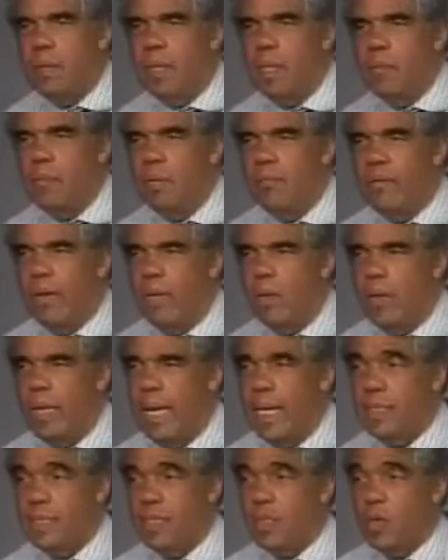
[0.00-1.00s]
kill me if I don't
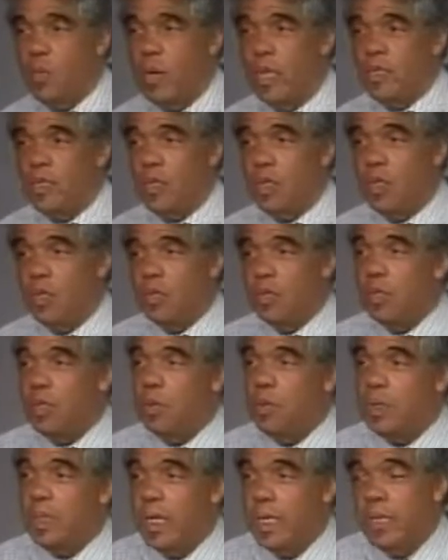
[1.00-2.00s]
ask this question, because
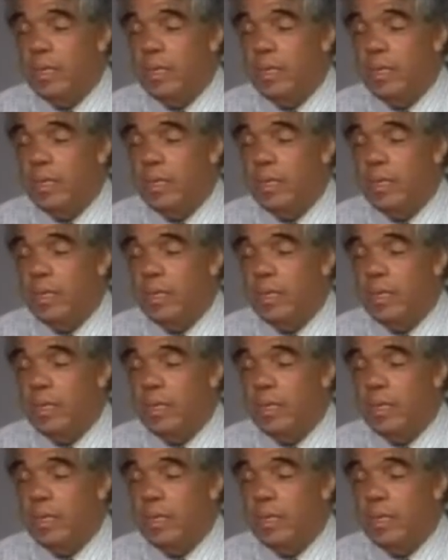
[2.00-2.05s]
you said